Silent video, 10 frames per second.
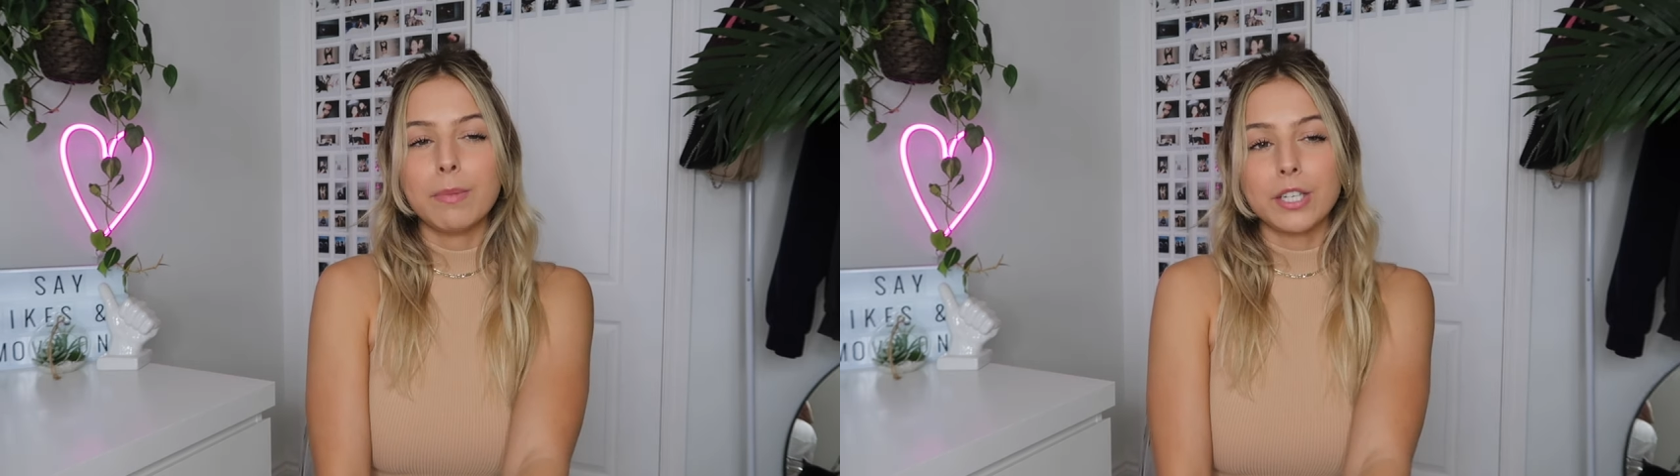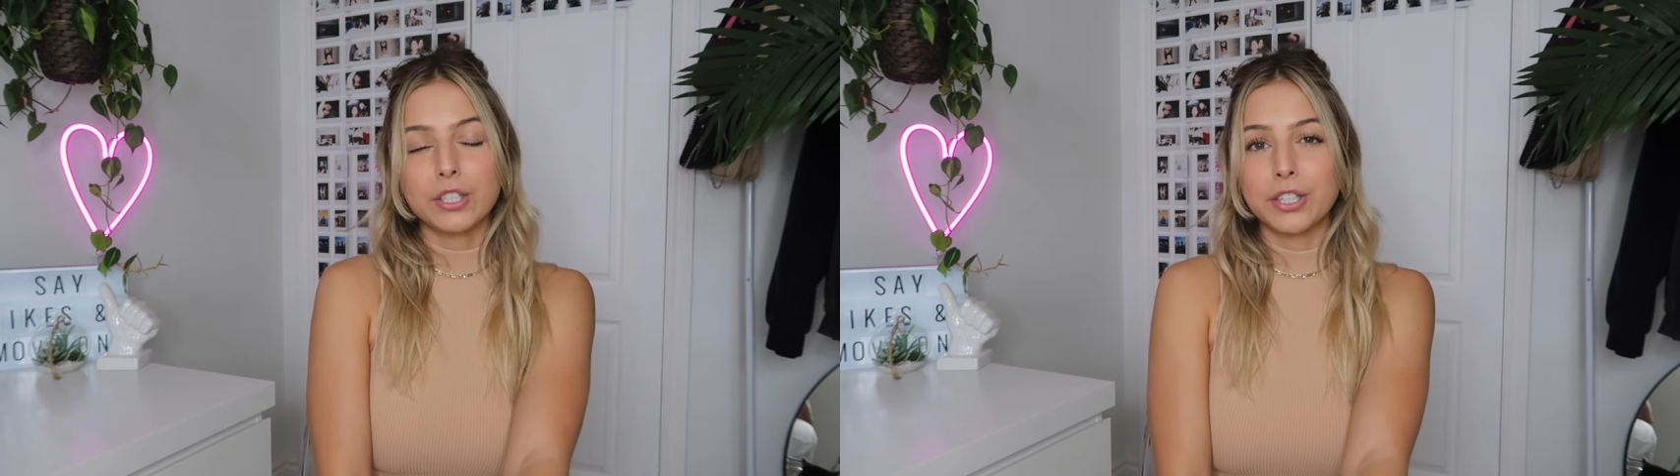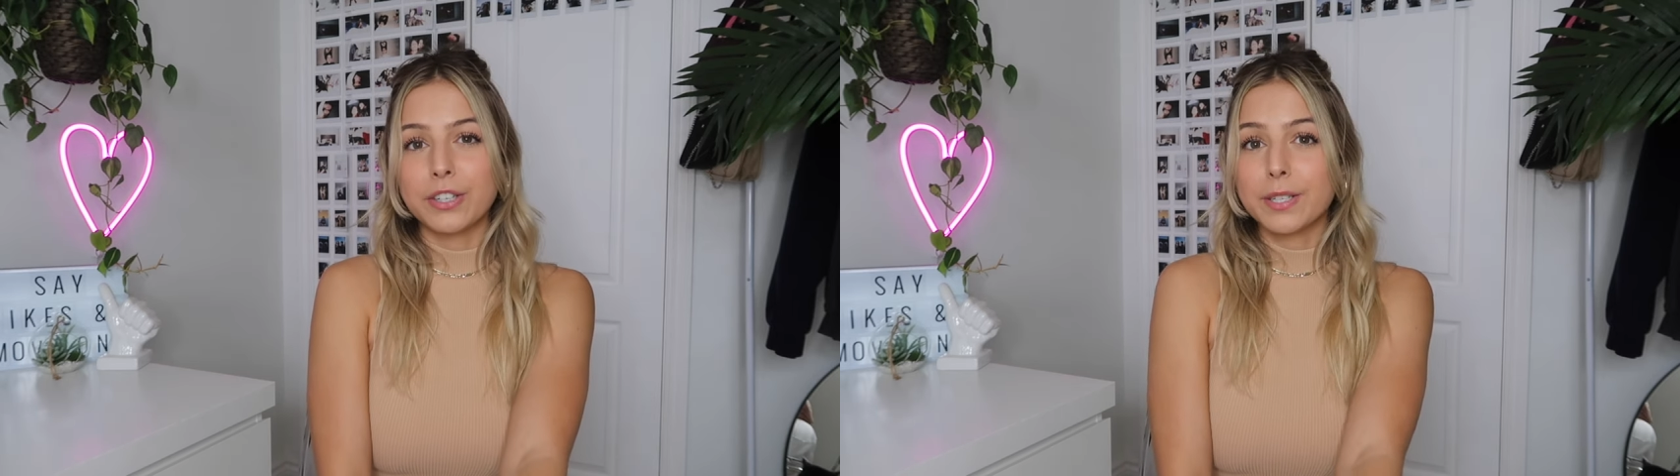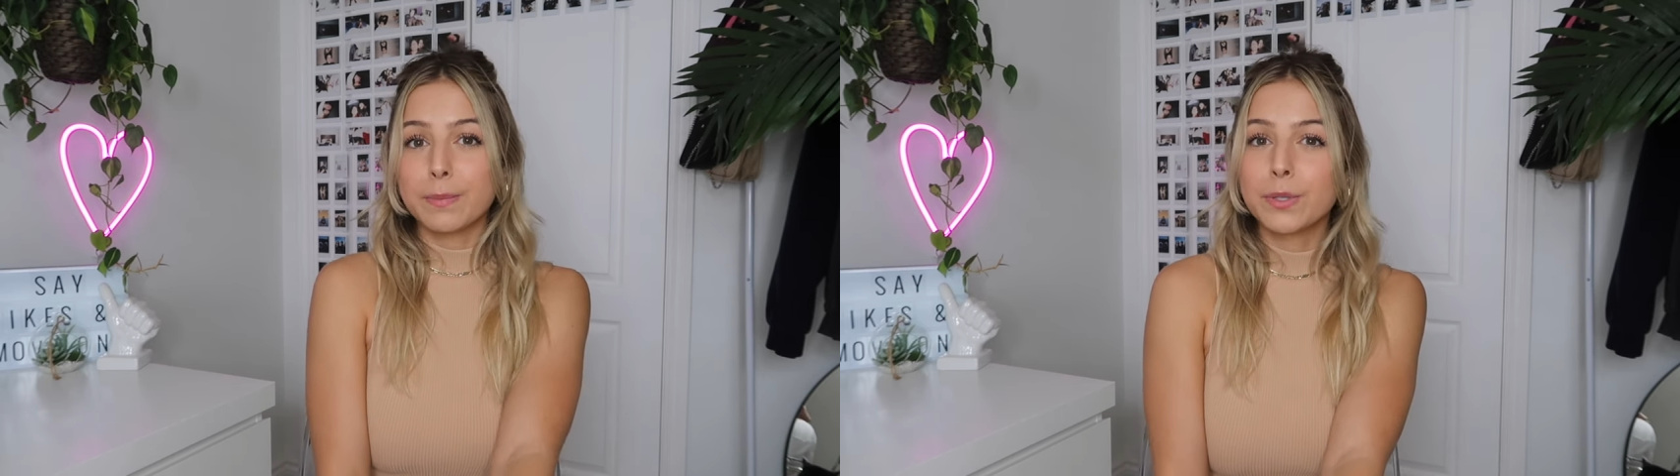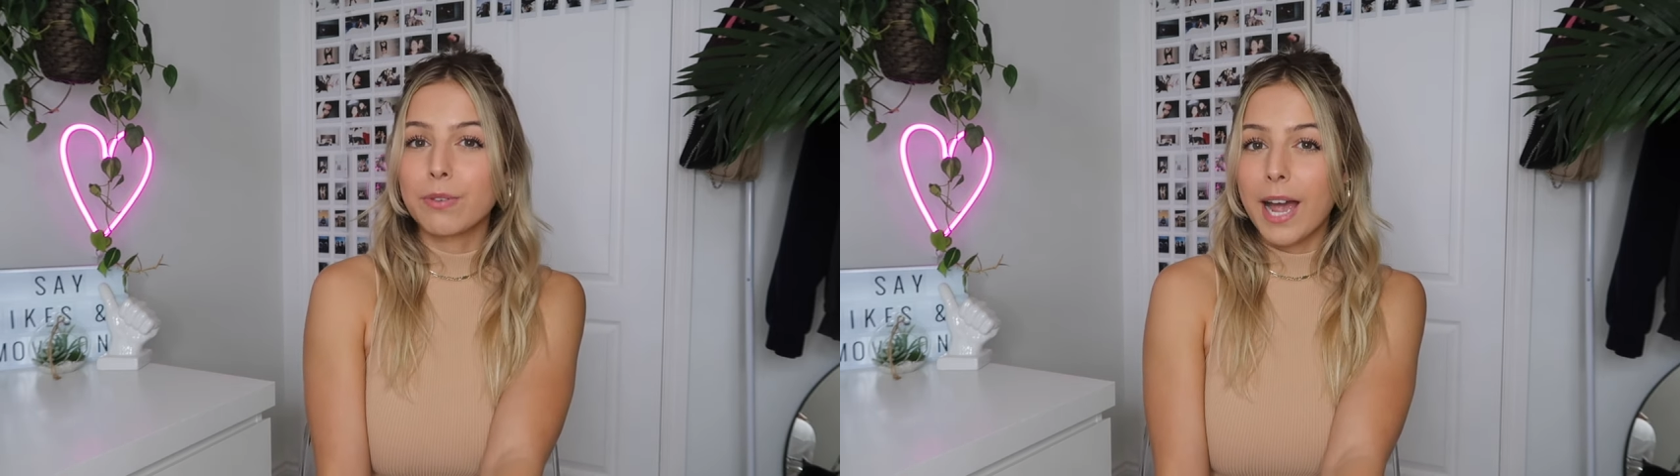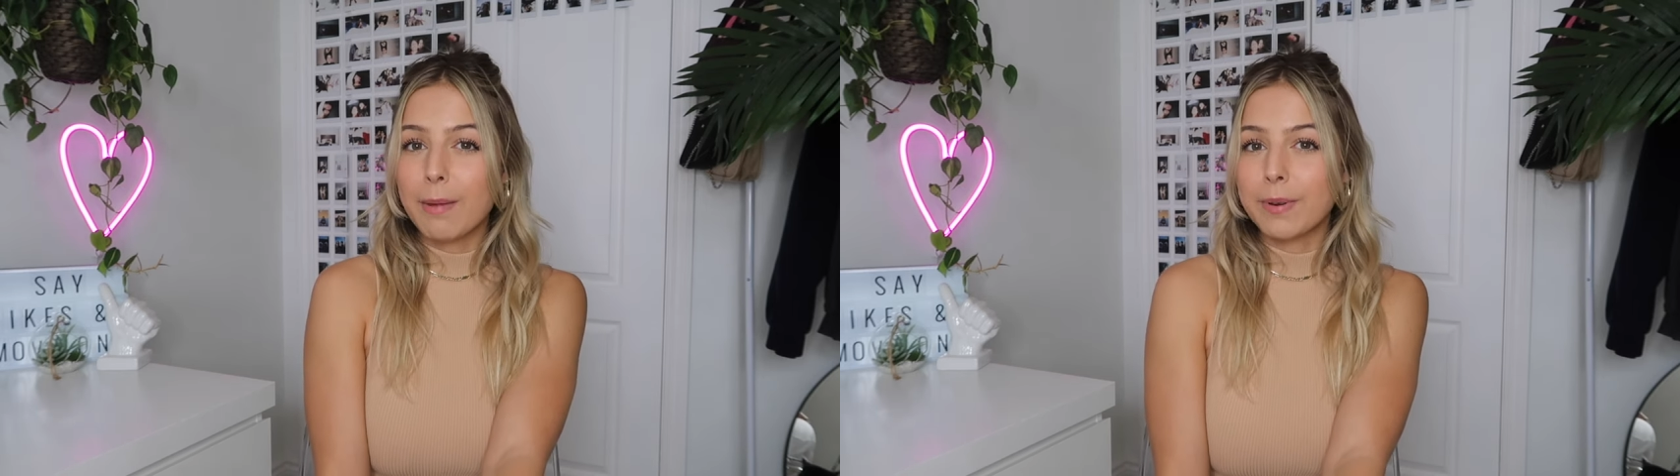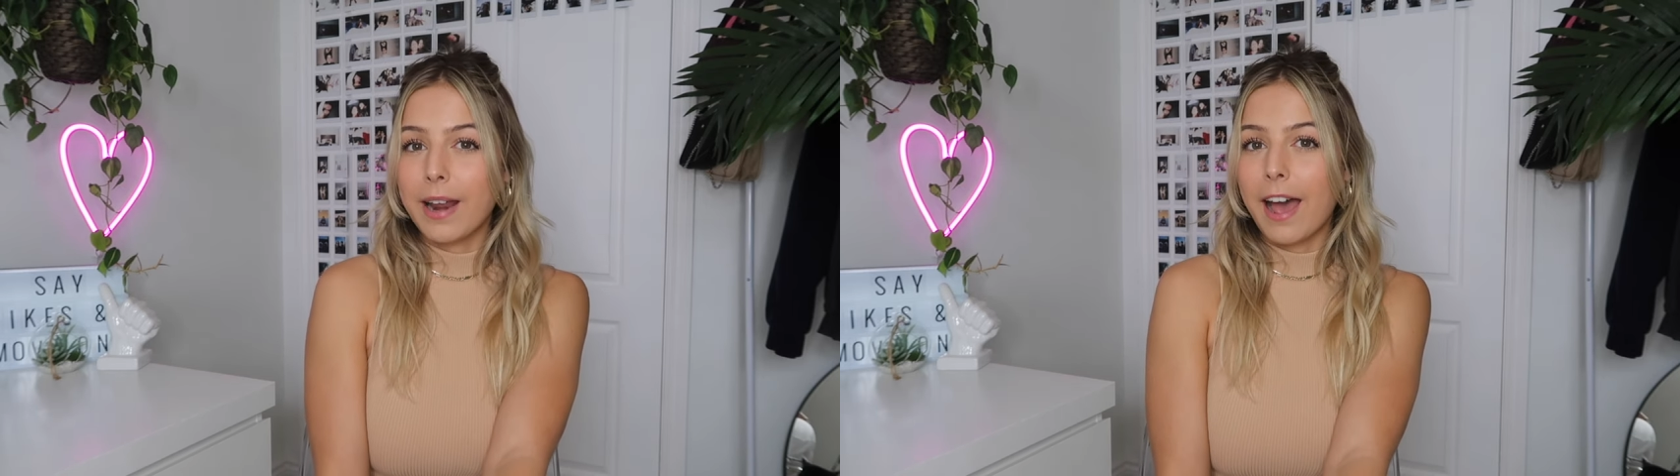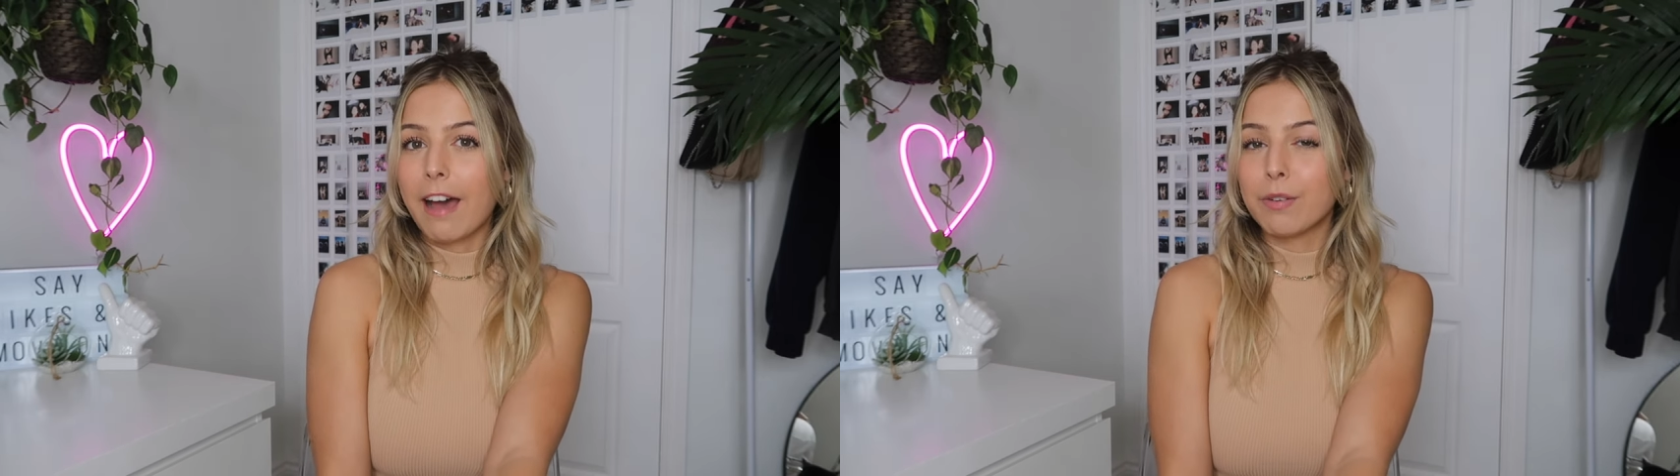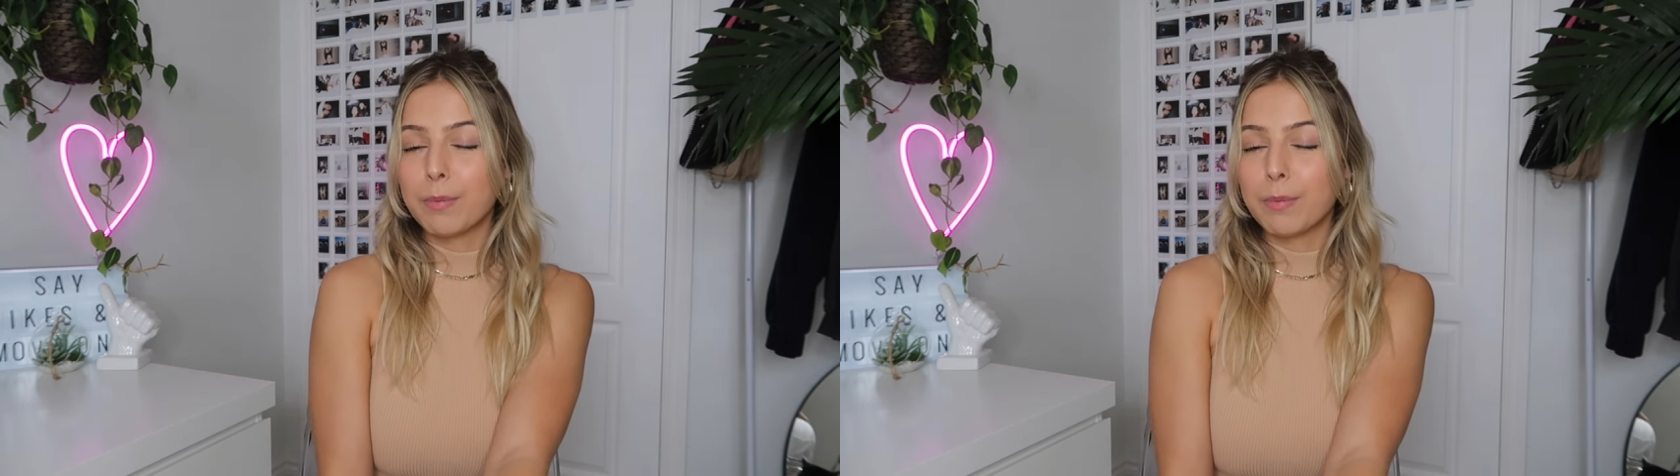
make sure you're subscribed and have